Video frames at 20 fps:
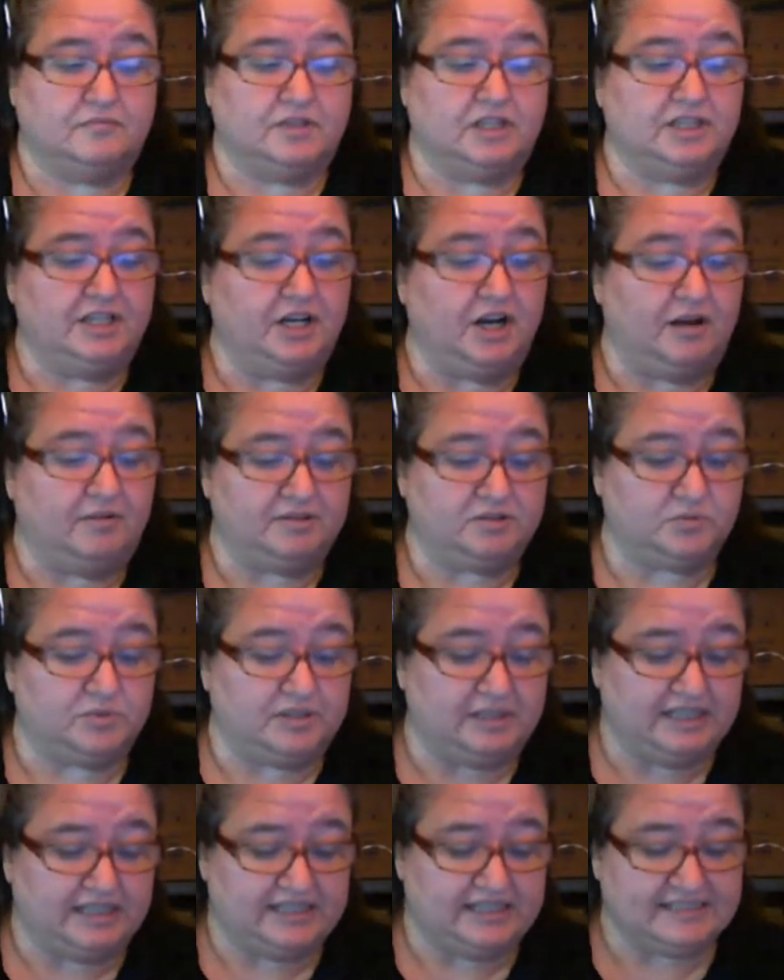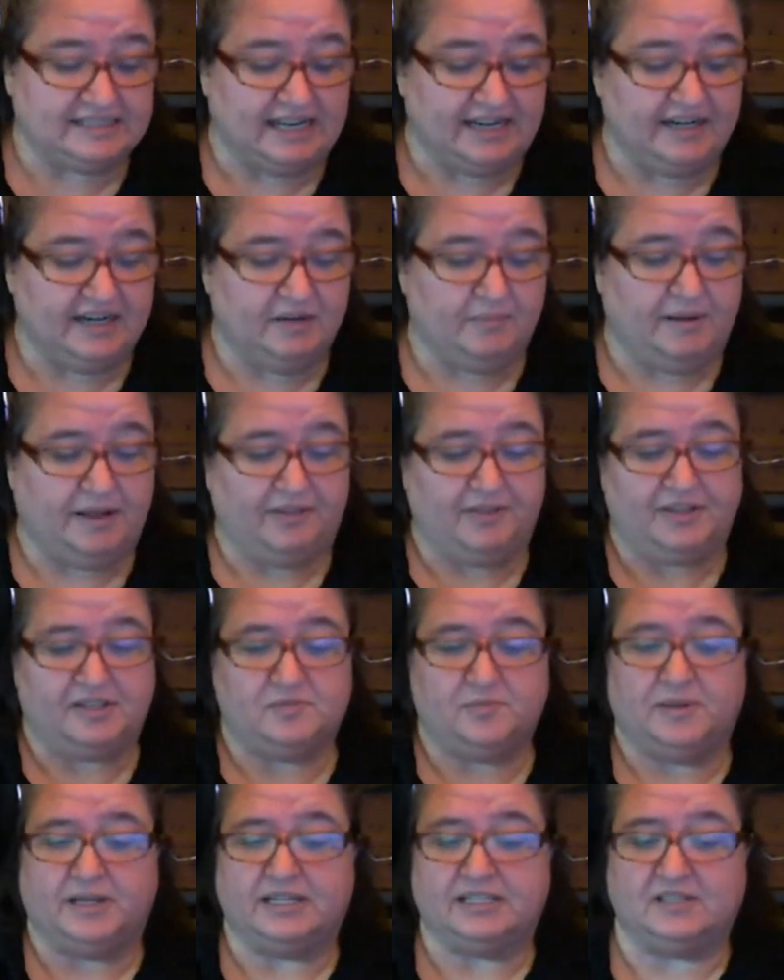you know, I was really excited about these
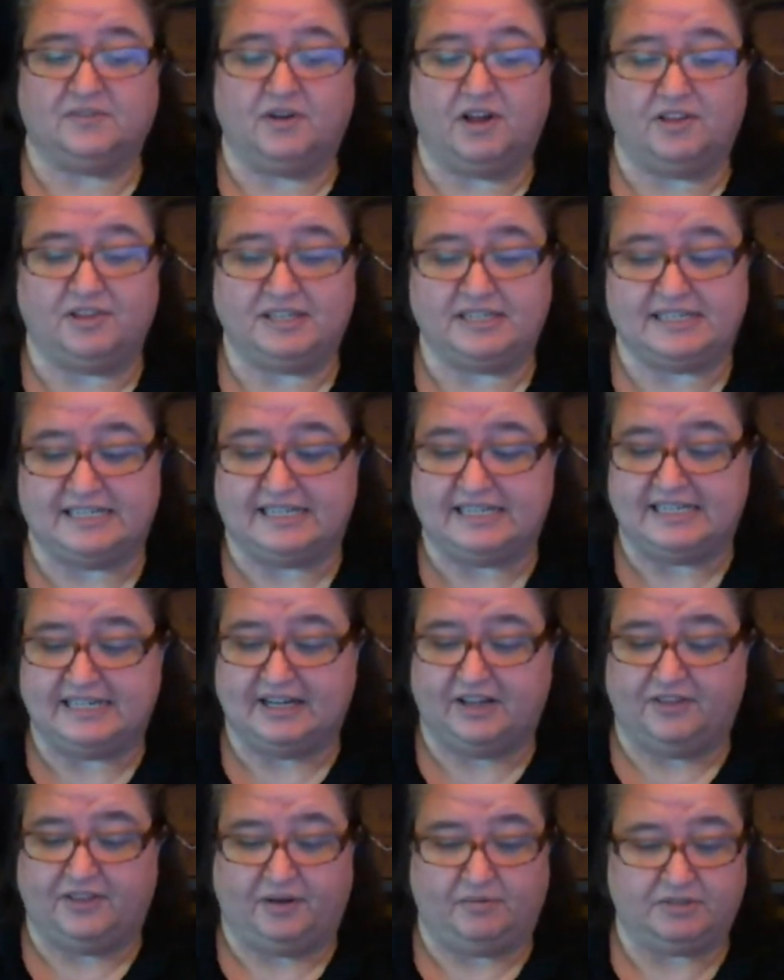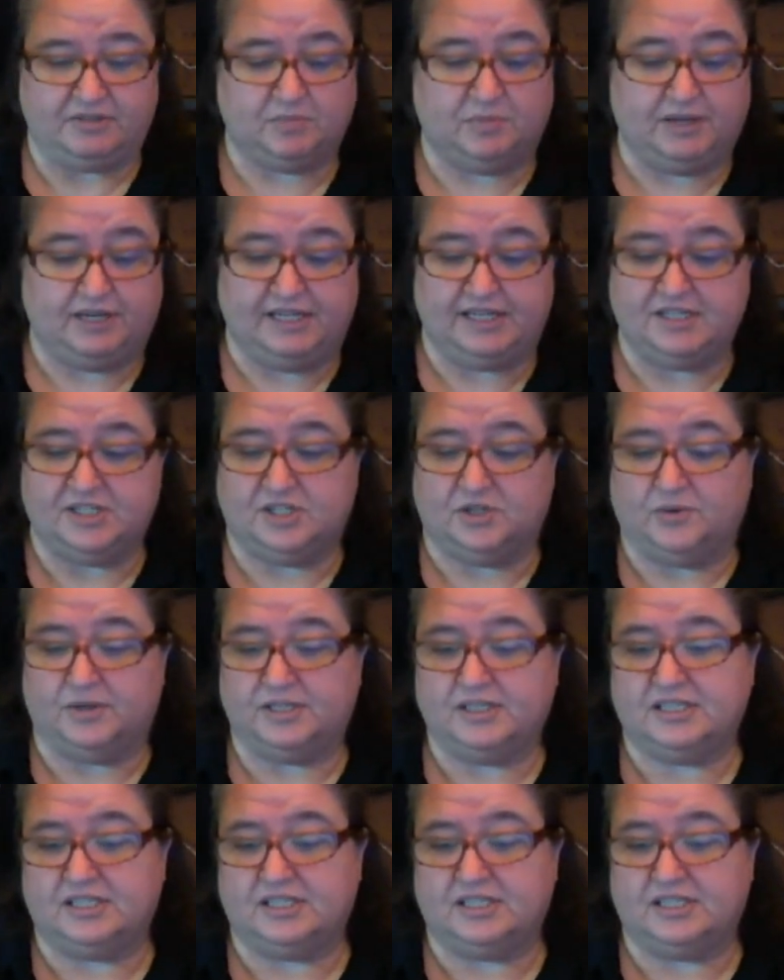because of all the detail that was put into it.